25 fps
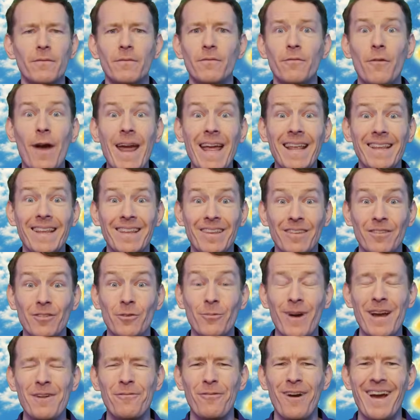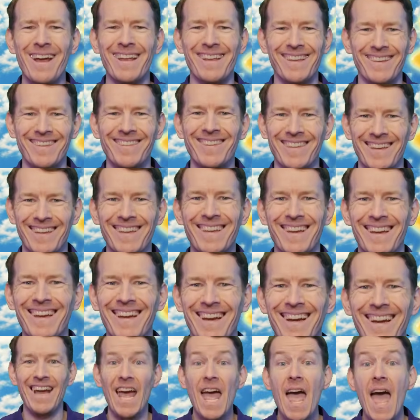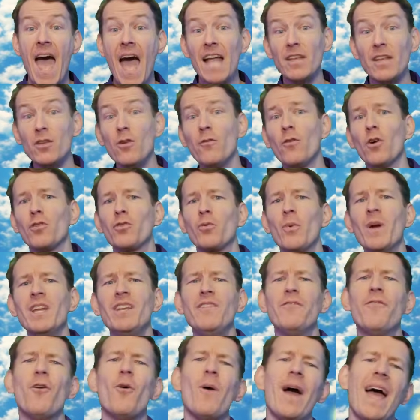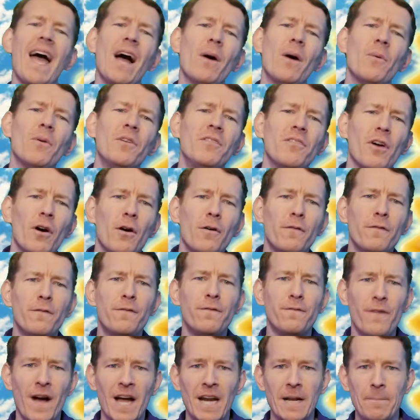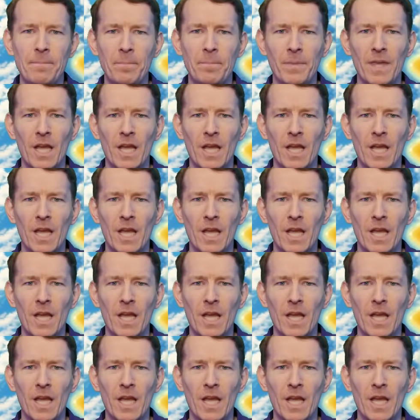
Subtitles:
friends, great friends. And you've got 24 hours of fun.